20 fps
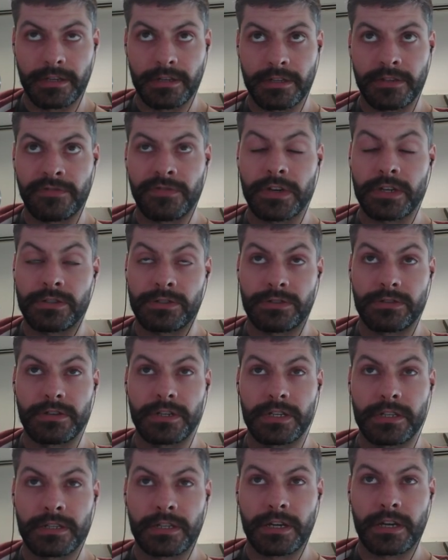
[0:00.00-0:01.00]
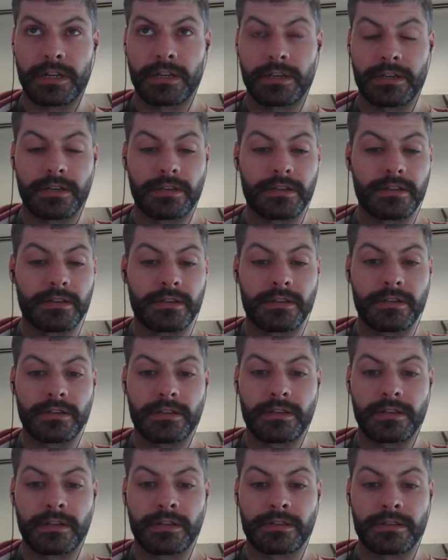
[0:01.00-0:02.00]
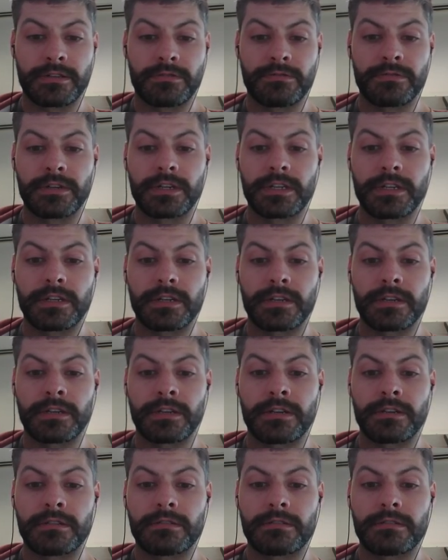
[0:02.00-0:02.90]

phase 3 is kind of hasn't really